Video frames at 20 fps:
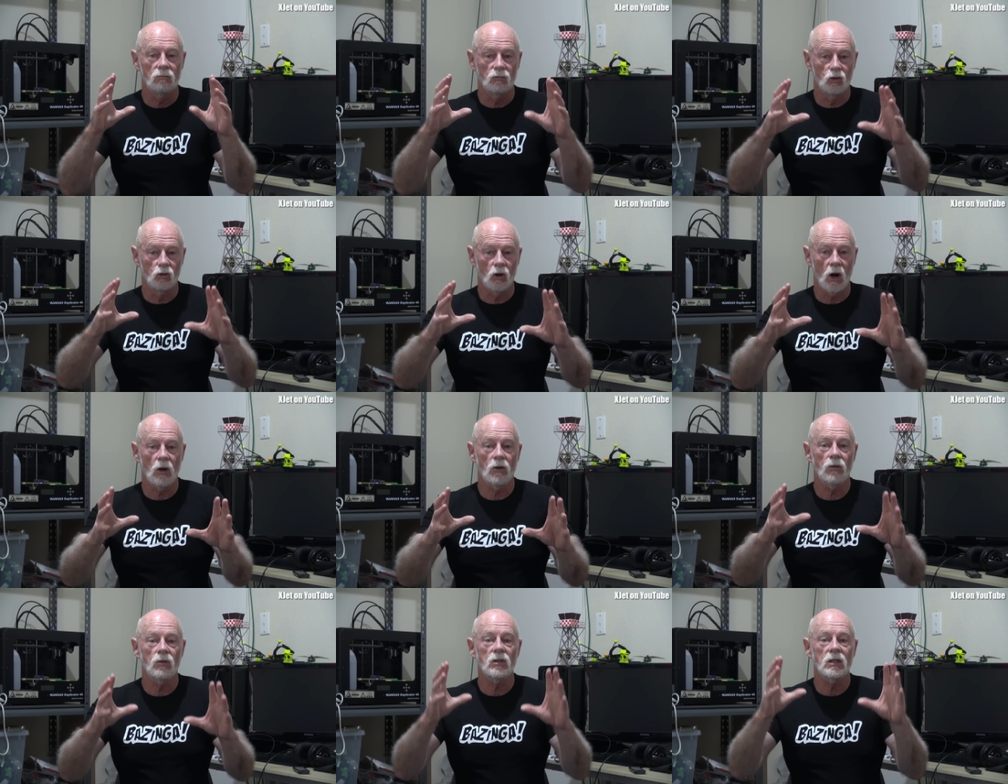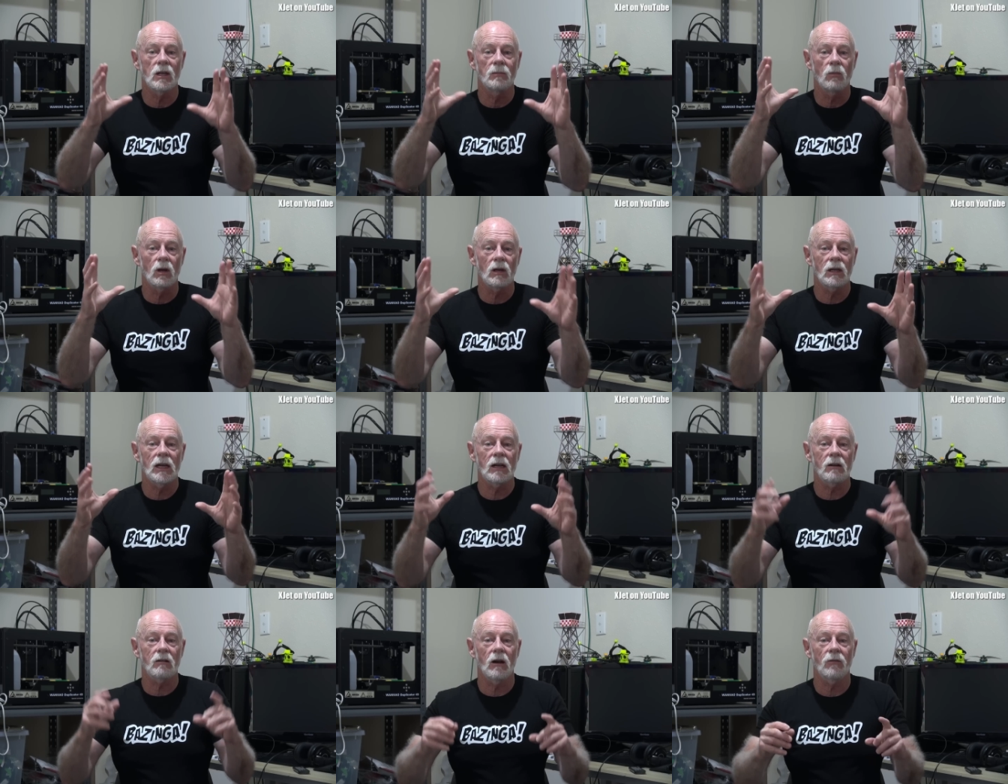drones and
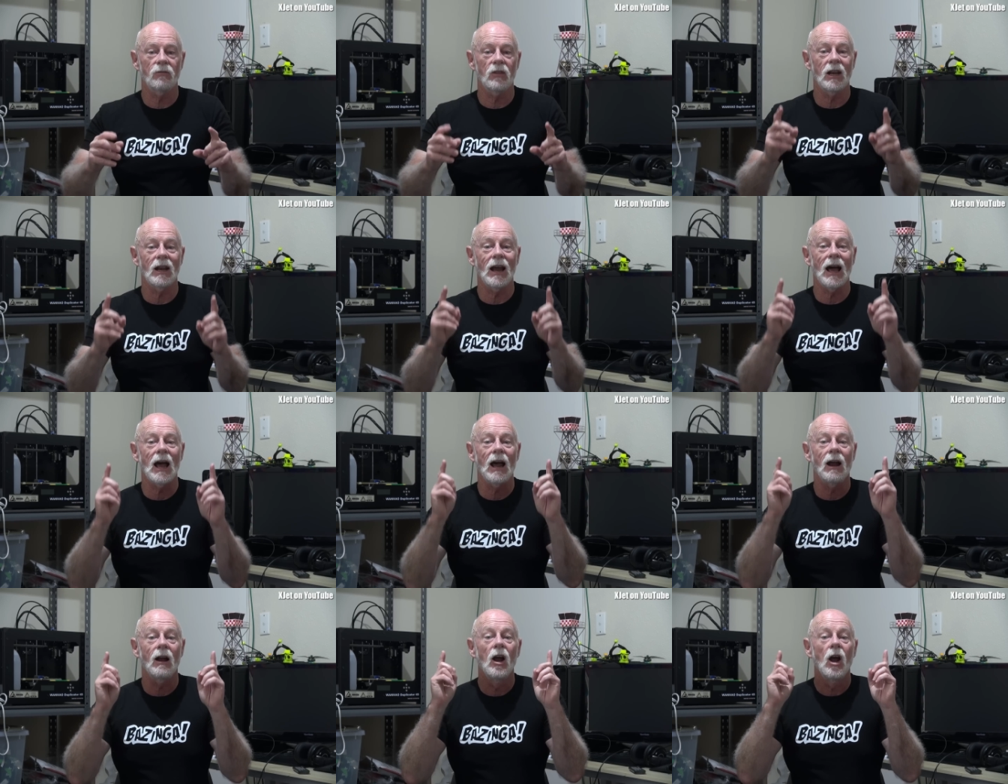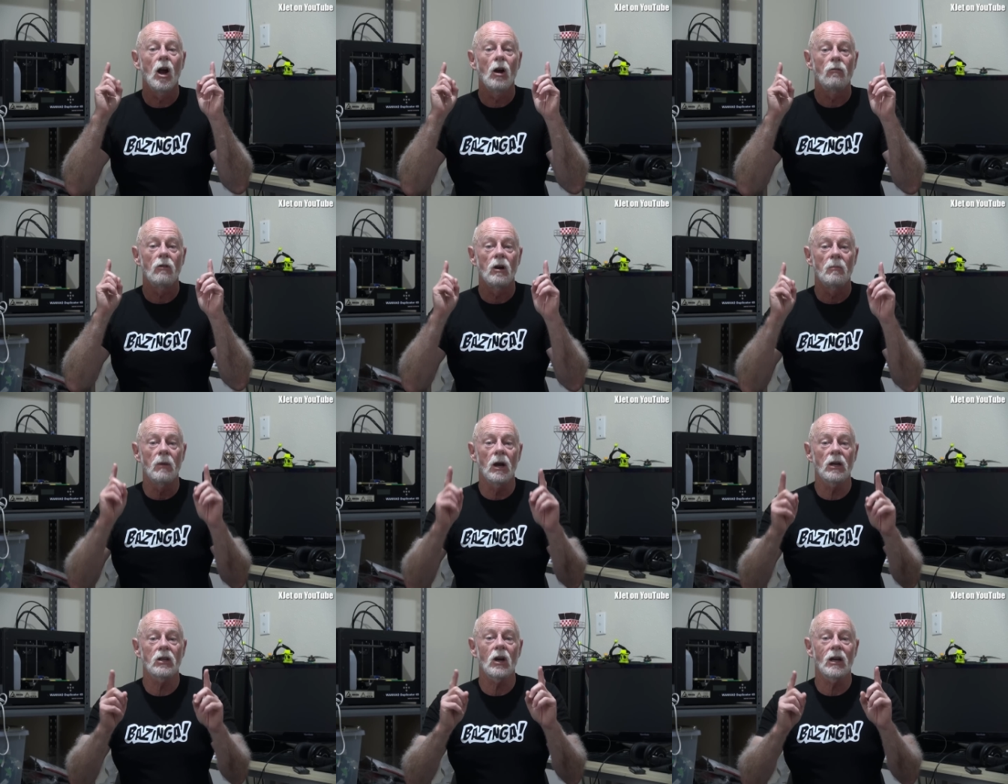model aircraft that are
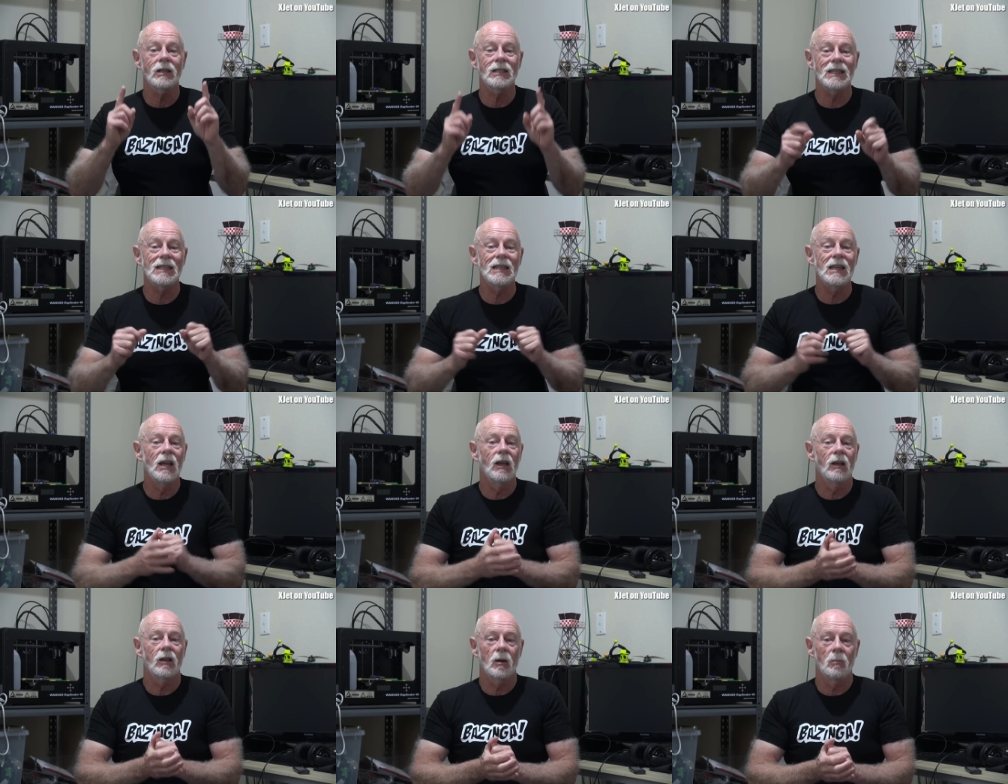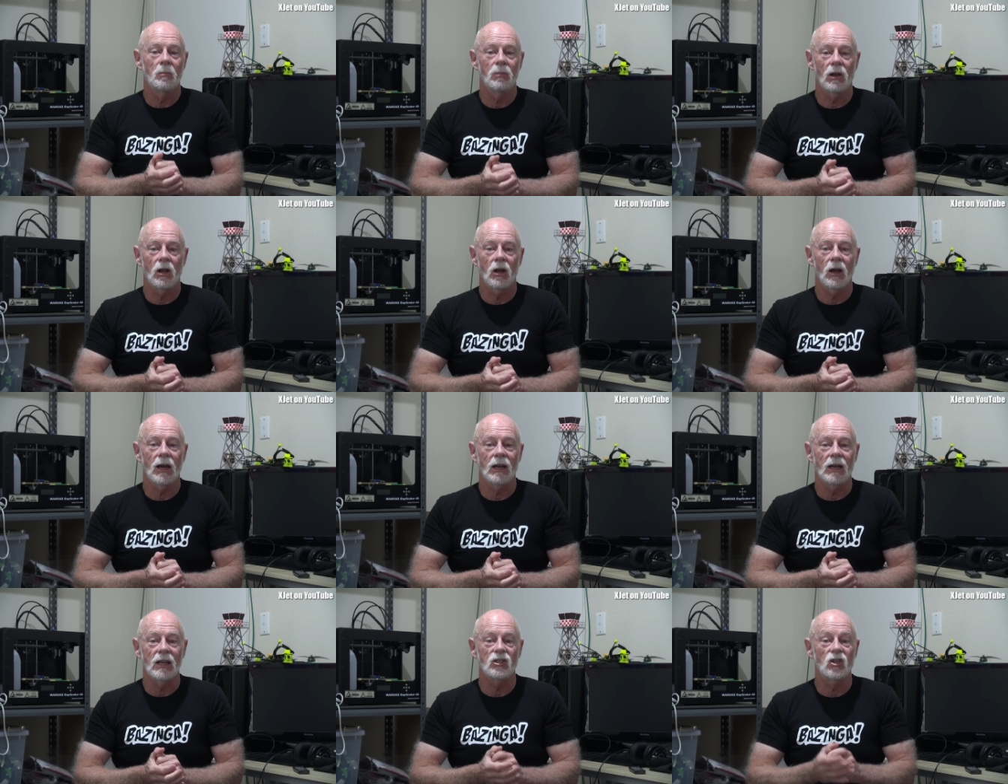Remote ID compliant.